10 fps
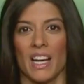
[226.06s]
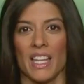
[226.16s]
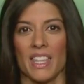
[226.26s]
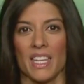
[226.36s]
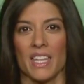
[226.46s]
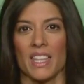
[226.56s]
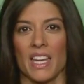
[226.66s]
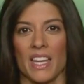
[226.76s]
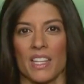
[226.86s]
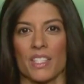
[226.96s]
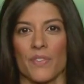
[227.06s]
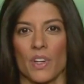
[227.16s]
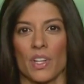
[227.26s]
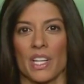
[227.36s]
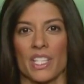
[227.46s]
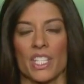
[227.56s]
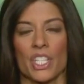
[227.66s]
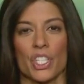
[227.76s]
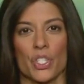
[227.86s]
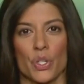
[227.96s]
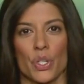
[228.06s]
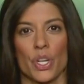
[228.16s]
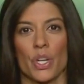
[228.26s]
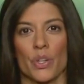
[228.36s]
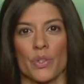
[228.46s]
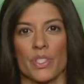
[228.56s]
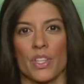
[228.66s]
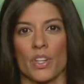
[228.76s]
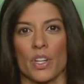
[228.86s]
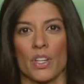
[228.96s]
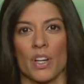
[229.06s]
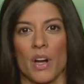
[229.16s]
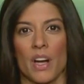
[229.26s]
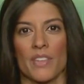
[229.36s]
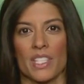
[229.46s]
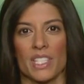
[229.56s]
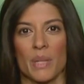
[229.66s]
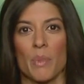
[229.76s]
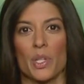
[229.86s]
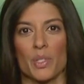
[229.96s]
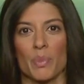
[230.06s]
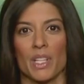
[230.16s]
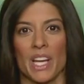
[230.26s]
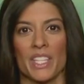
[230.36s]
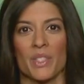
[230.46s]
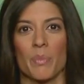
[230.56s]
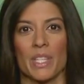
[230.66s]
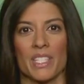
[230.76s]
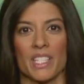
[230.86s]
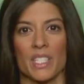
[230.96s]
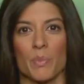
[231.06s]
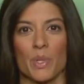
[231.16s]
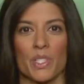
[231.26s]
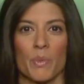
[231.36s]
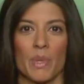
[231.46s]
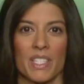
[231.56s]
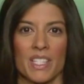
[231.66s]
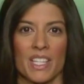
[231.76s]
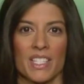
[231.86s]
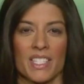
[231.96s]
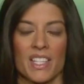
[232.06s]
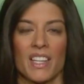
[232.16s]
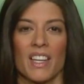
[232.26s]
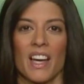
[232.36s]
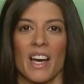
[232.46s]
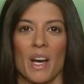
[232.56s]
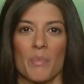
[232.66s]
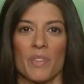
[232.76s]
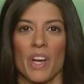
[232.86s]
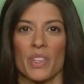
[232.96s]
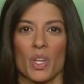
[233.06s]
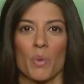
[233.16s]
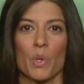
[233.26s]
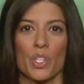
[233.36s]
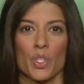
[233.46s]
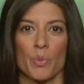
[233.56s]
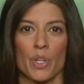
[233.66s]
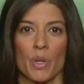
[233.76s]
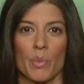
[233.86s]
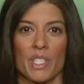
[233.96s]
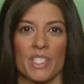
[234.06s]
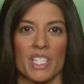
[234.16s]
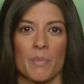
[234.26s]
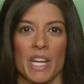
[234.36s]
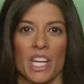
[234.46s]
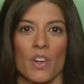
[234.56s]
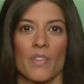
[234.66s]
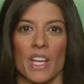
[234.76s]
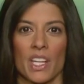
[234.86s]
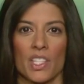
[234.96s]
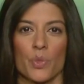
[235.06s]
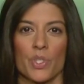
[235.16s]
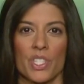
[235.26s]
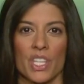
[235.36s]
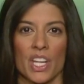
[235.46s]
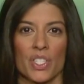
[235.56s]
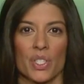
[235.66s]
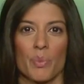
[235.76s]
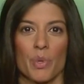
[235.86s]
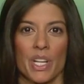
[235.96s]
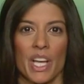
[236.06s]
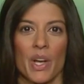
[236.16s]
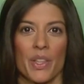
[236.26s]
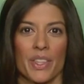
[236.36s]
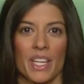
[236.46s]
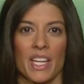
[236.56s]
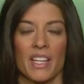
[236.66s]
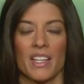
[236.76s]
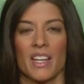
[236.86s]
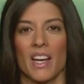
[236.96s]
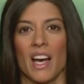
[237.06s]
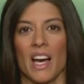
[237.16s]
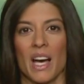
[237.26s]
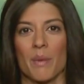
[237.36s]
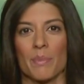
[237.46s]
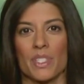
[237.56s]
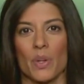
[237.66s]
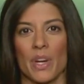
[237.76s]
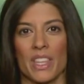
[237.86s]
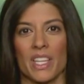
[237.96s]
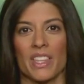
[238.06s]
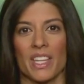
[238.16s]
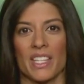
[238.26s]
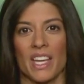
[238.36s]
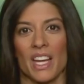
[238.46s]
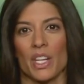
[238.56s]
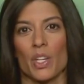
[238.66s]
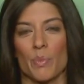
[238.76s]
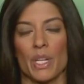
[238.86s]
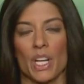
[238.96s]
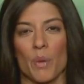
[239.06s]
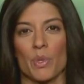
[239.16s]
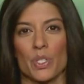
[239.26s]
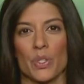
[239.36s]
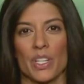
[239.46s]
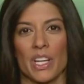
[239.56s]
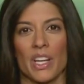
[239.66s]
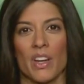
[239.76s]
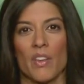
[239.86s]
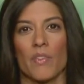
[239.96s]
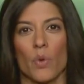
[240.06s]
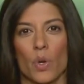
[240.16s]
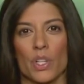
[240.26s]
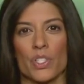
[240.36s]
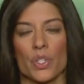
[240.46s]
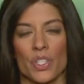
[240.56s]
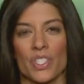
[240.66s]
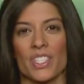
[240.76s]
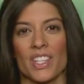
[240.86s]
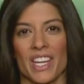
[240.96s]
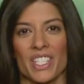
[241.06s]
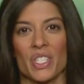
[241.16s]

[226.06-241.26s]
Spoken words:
I think that as far as the insurer goes, there are obviously multiple lines of business, books of business. You've got the commercial book of business, Medicare Advantage, which is actually pretty healthy. So I think that, yeah, it could be an opportunity for certain select